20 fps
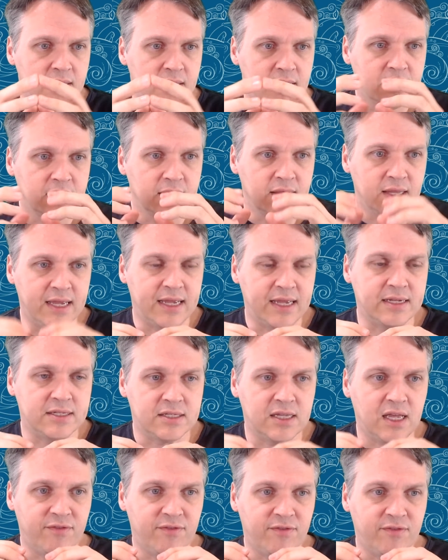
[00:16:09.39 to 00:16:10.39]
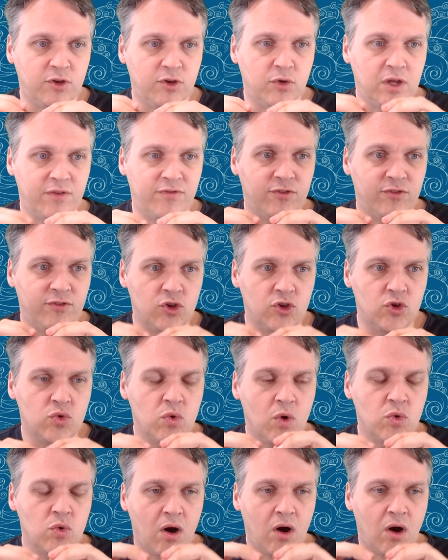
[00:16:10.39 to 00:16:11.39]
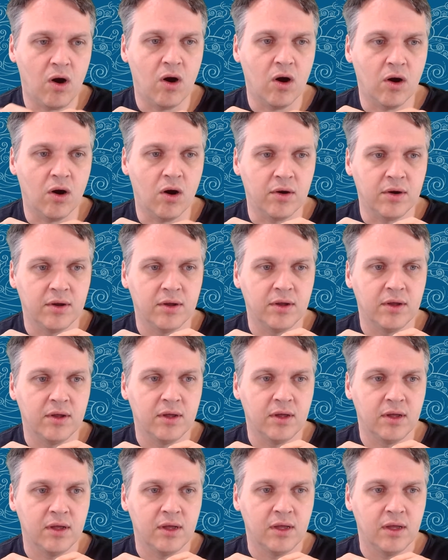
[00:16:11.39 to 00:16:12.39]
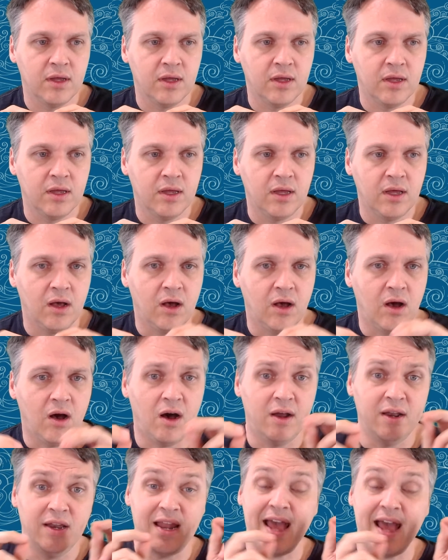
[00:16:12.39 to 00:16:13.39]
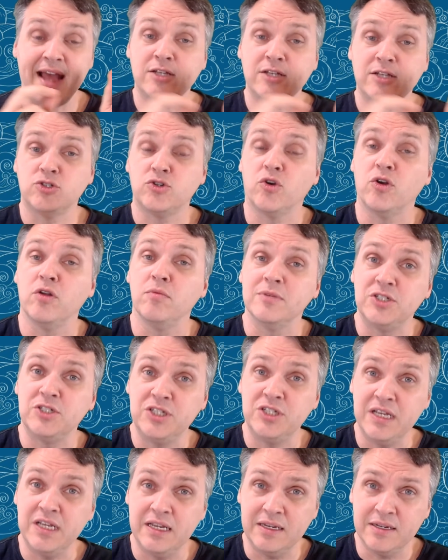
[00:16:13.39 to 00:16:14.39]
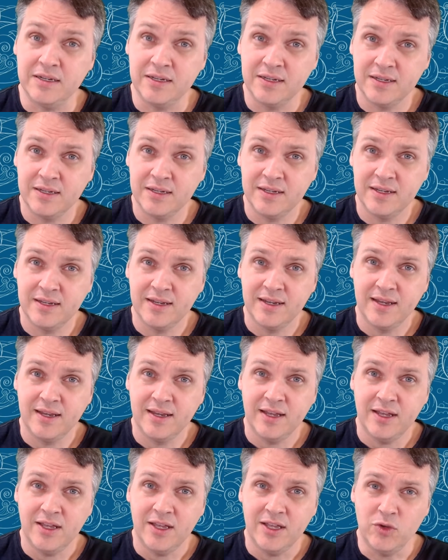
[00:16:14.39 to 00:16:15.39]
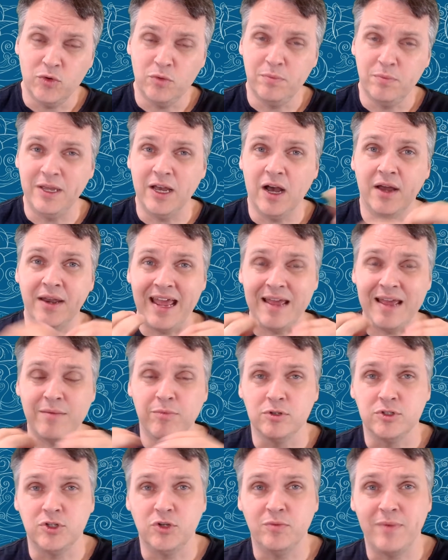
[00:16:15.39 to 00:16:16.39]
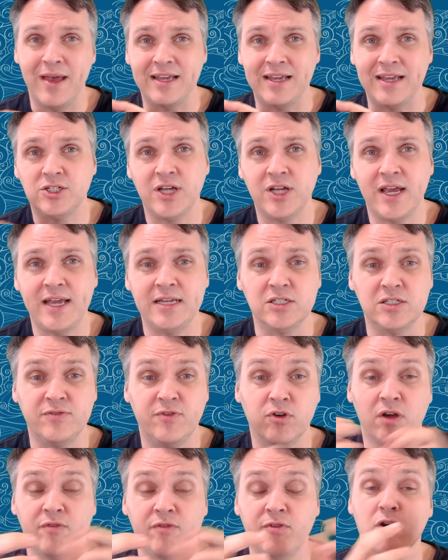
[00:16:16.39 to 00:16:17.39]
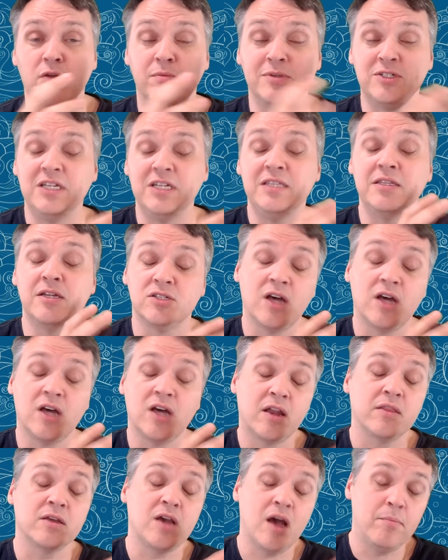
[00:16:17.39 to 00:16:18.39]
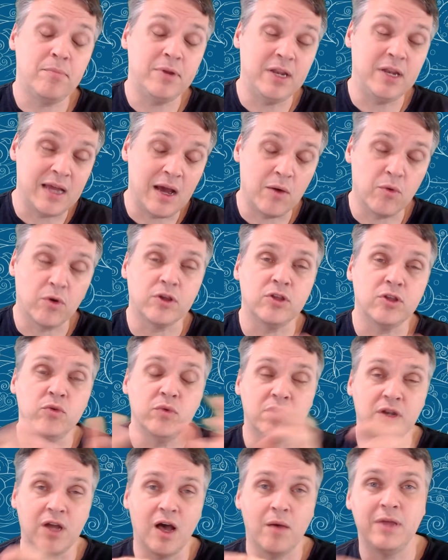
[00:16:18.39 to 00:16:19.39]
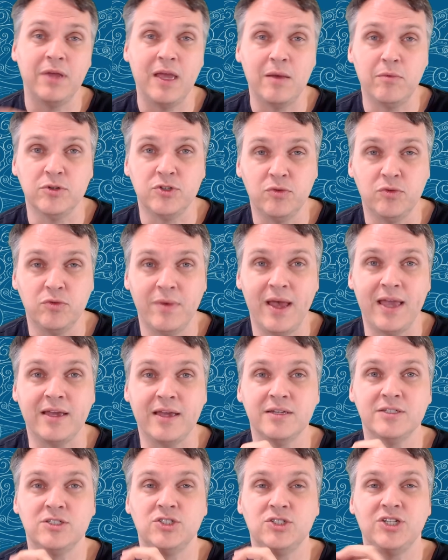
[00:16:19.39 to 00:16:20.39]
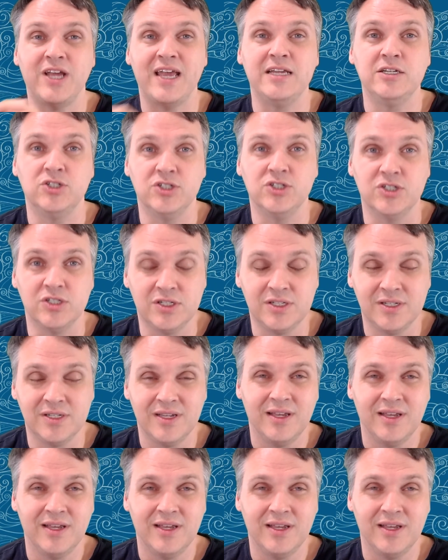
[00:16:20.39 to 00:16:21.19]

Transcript: links, if you are on an external machine, you would be unable to make changes. If you're on a machine that is not on the company network, you would not be able to make changes.